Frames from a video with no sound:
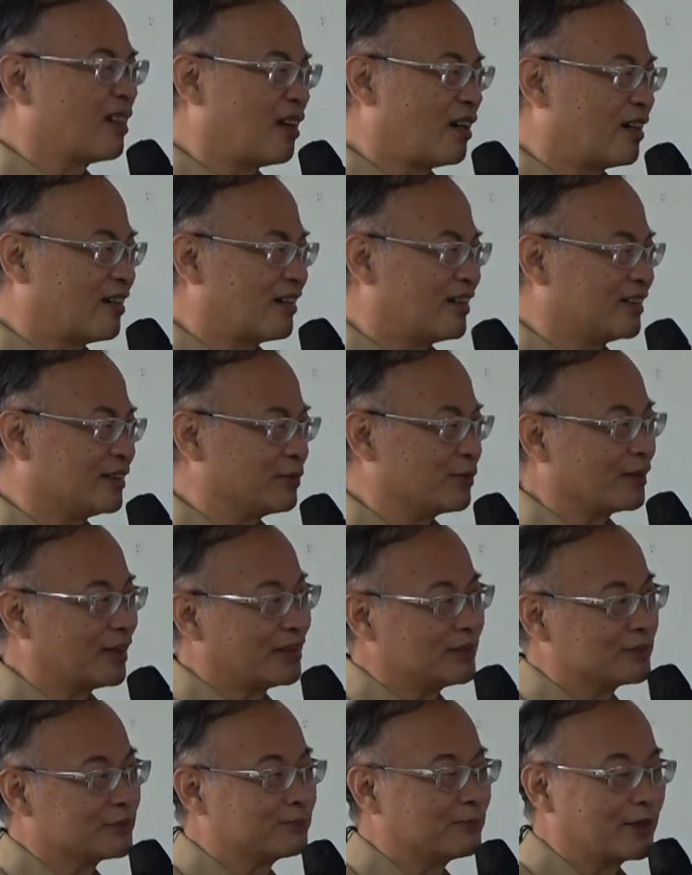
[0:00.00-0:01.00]
car. You would
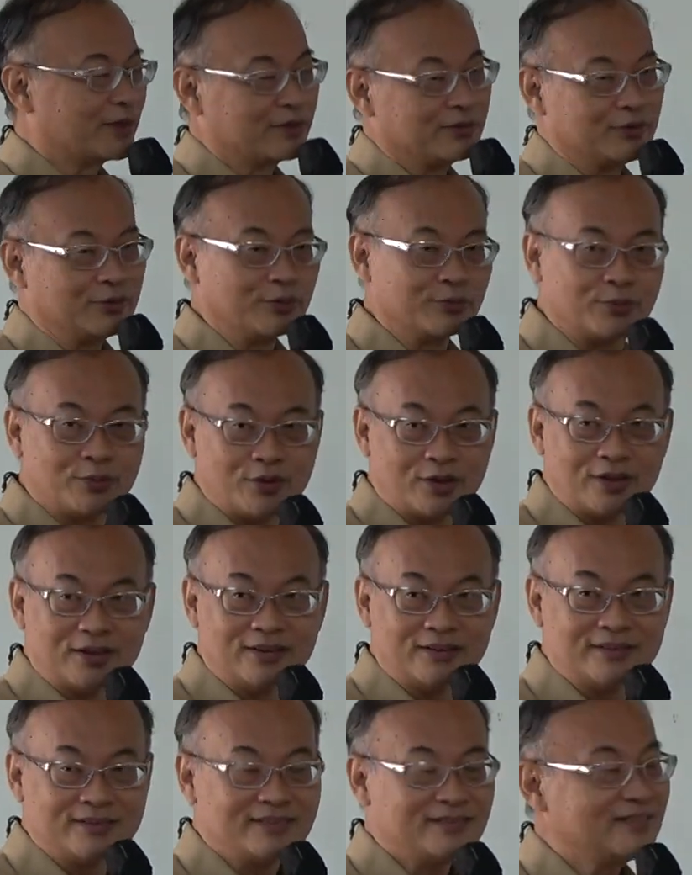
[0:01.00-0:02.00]
like to buy a new
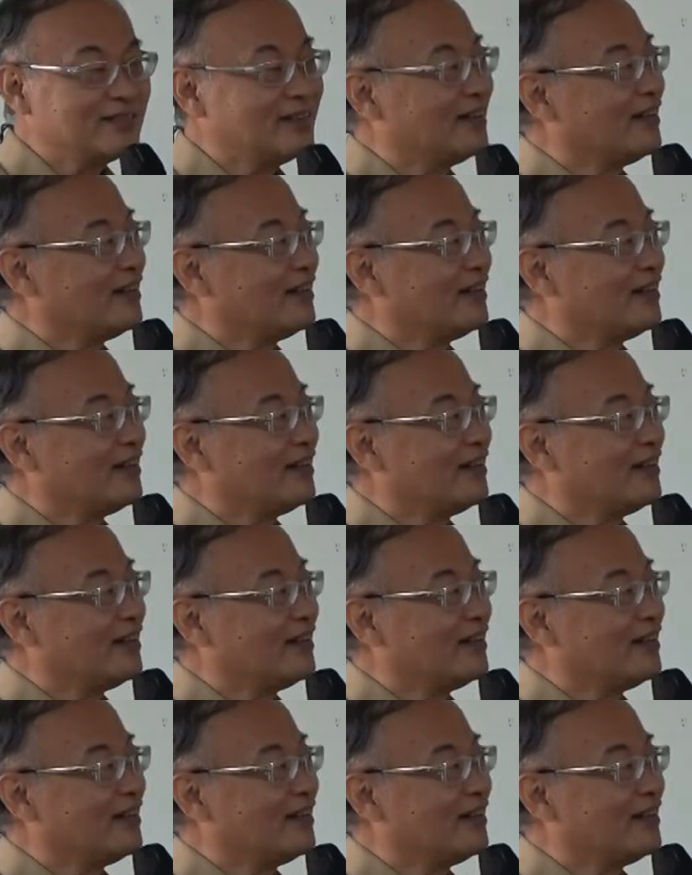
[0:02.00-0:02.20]
one.